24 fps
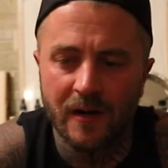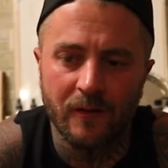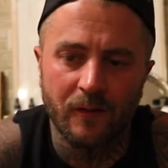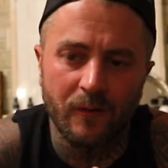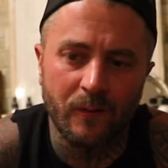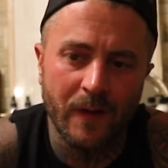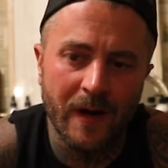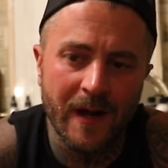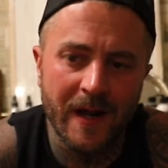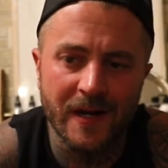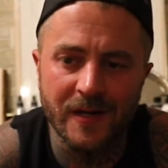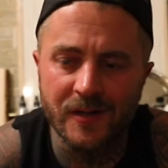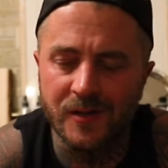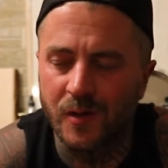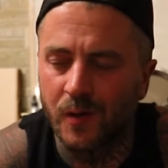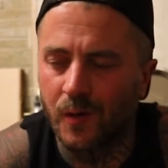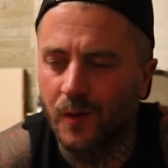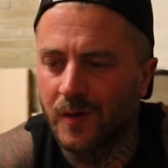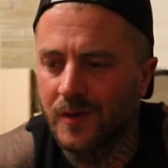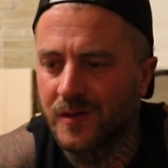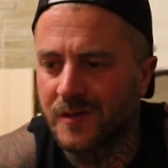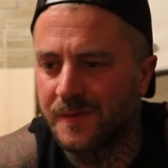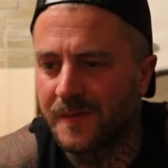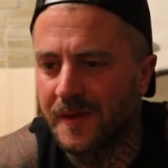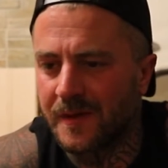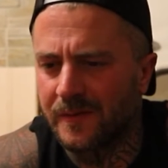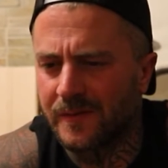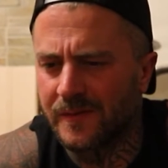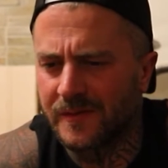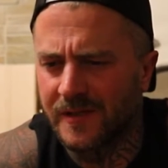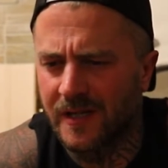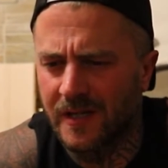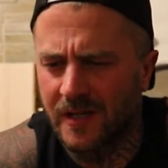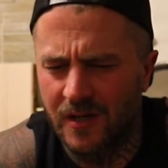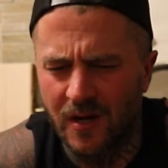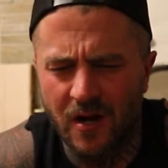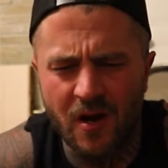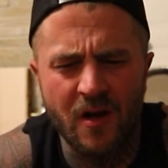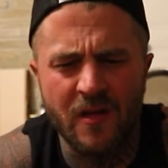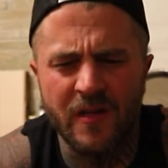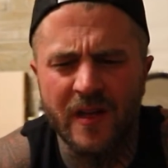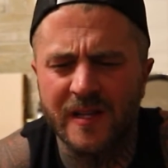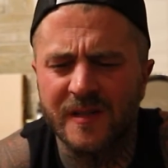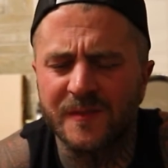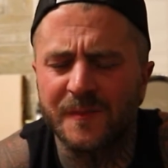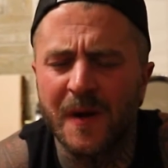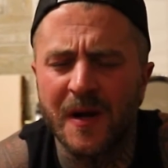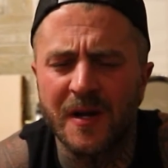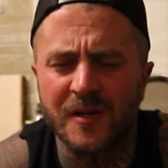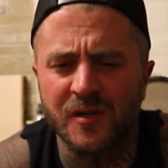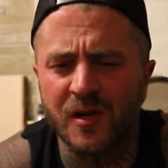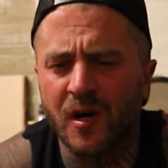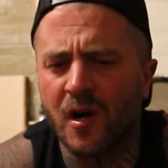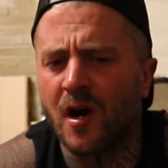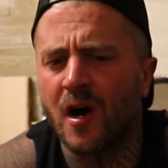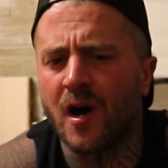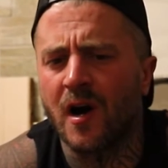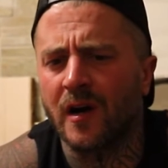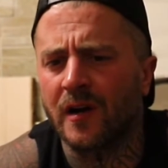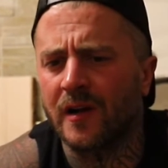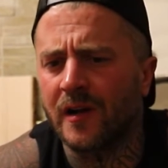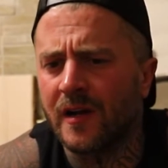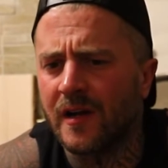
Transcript: ran towards me and was like, "Oh, that's my dog."